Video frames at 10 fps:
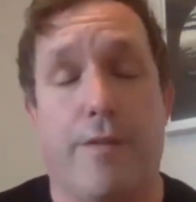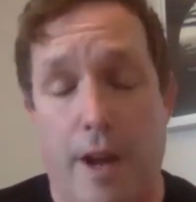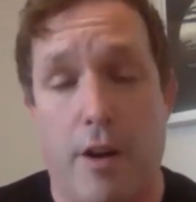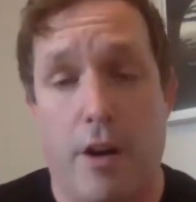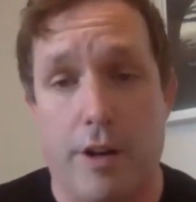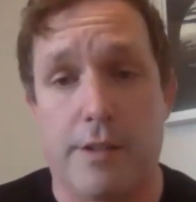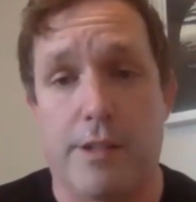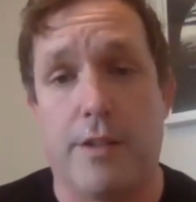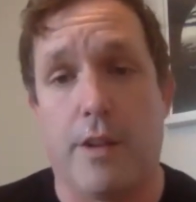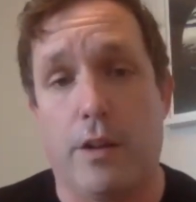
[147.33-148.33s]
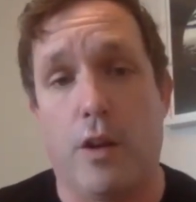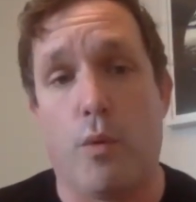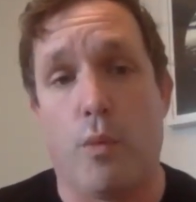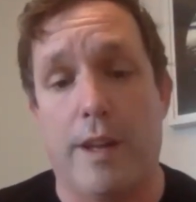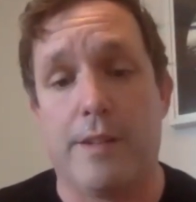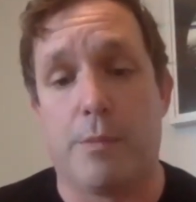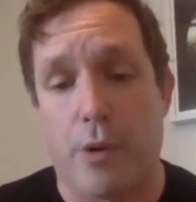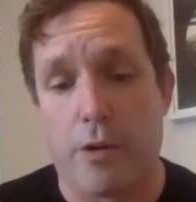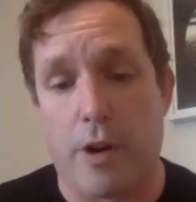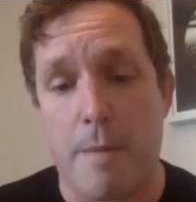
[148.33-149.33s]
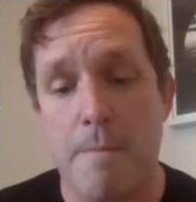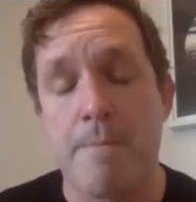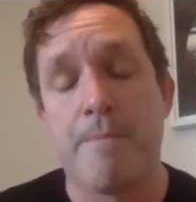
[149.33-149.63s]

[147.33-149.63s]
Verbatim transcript: Fine Arts in the low res program.